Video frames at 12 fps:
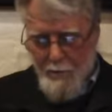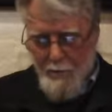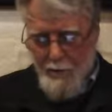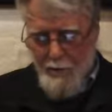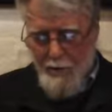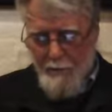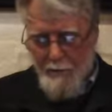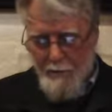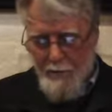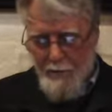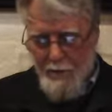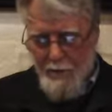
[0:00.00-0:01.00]
we'll
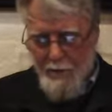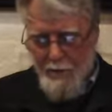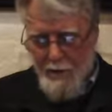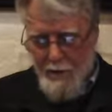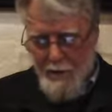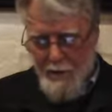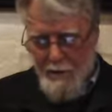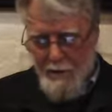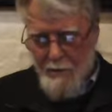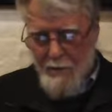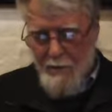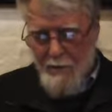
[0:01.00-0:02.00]
continue that.
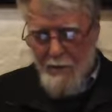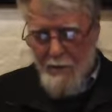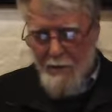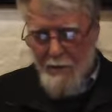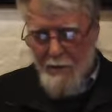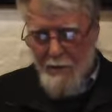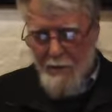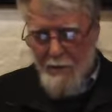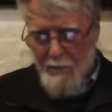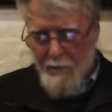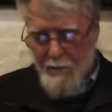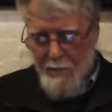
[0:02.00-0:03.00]

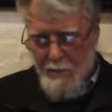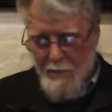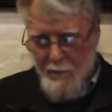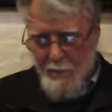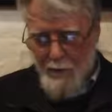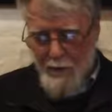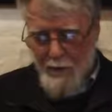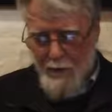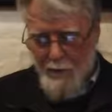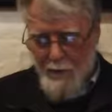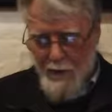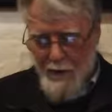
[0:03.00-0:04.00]
We'll
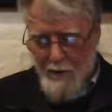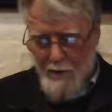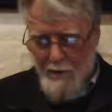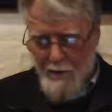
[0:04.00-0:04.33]
continue that.